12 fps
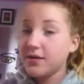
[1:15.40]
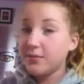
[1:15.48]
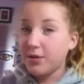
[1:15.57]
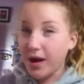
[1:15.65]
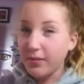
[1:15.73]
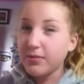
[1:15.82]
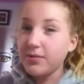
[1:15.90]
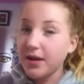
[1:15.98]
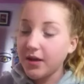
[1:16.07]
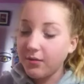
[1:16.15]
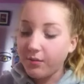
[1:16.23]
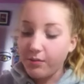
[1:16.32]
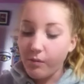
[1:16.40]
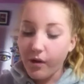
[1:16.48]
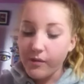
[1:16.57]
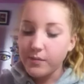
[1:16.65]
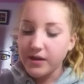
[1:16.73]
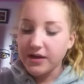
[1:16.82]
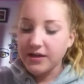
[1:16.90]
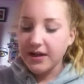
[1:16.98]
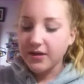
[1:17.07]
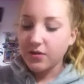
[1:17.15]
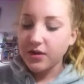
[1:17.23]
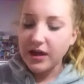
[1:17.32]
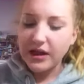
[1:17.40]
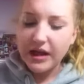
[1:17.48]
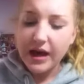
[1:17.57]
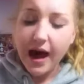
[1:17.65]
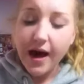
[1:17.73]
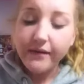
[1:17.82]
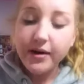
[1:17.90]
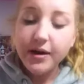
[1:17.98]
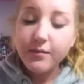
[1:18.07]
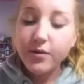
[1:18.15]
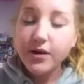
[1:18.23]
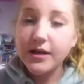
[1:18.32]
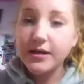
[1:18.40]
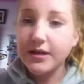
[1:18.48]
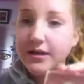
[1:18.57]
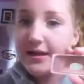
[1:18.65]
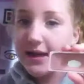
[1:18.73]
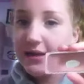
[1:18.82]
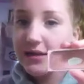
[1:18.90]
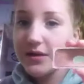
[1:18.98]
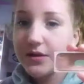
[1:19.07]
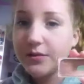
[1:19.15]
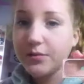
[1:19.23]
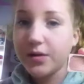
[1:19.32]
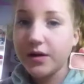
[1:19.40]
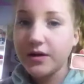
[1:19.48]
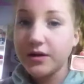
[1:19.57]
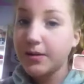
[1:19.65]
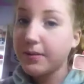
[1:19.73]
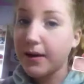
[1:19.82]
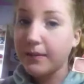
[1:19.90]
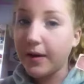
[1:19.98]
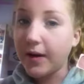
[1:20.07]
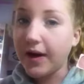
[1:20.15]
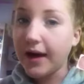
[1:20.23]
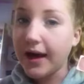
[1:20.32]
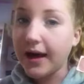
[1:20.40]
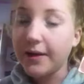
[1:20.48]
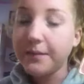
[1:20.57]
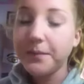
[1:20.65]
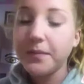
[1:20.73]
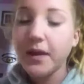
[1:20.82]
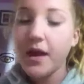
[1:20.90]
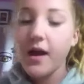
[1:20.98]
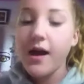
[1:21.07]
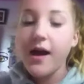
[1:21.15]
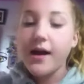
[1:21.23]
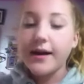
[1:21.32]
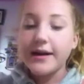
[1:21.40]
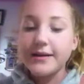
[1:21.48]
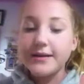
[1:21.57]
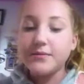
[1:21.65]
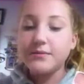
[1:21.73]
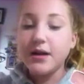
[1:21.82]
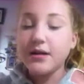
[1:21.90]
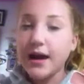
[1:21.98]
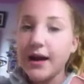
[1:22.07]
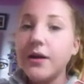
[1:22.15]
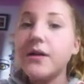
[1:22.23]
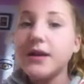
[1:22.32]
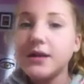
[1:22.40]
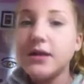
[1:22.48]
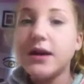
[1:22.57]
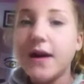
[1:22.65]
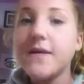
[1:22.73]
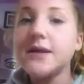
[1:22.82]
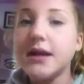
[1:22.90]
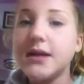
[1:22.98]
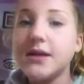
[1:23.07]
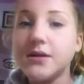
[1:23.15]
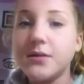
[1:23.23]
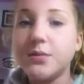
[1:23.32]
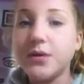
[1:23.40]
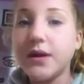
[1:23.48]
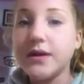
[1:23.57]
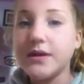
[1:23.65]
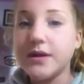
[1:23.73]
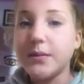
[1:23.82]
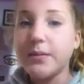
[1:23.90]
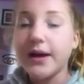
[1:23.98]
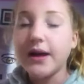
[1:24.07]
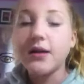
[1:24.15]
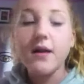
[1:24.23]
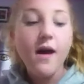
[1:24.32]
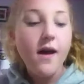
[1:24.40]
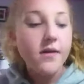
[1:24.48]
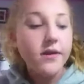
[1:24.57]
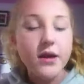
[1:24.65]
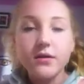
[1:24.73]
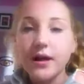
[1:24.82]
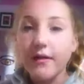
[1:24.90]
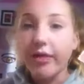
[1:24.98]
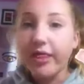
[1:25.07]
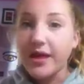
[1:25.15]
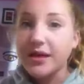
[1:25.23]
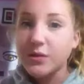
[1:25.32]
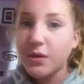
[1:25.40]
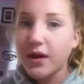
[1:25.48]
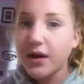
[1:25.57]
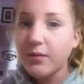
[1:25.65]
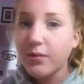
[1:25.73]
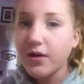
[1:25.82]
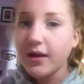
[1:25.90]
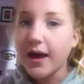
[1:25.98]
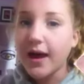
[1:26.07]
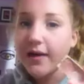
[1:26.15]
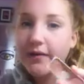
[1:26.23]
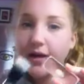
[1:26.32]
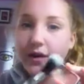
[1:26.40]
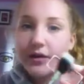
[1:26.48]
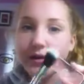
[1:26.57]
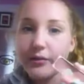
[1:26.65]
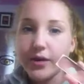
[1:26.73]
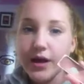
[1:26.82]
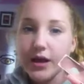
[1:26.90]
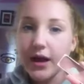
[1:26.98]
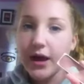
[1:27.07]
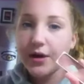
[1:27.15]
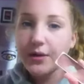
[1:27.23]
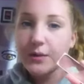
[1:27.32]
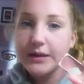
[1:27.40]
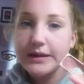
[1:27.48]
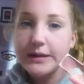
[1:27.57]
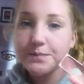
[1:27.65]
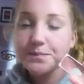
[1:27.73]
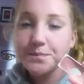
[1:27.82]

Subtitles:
probably you won't because I don't think they have it anymore. It's the Sandstone Bronzer by Mary Kay. I know they still have Sandstone Bronzer, but they don't have this one anymore. They have like a 3-layered one.